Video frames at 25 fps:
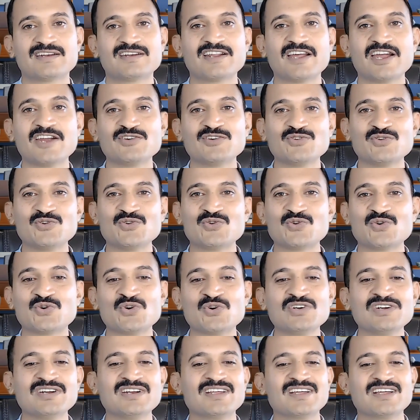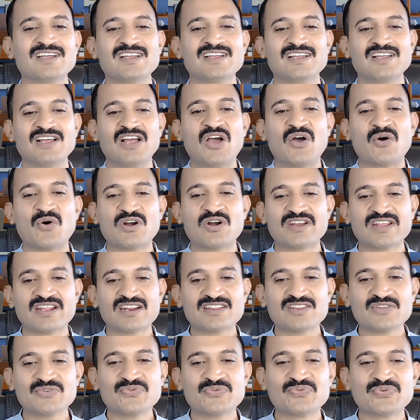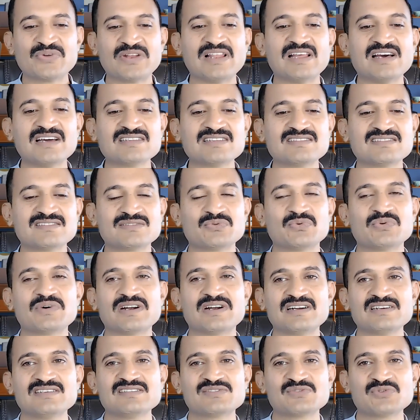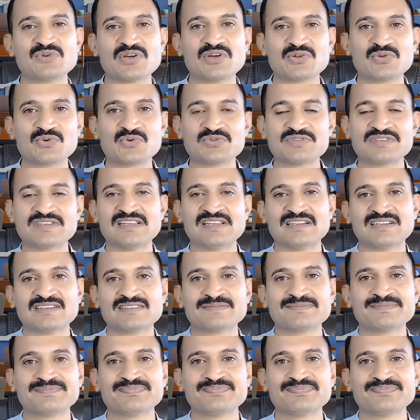Try to note what are the fillers words you are using.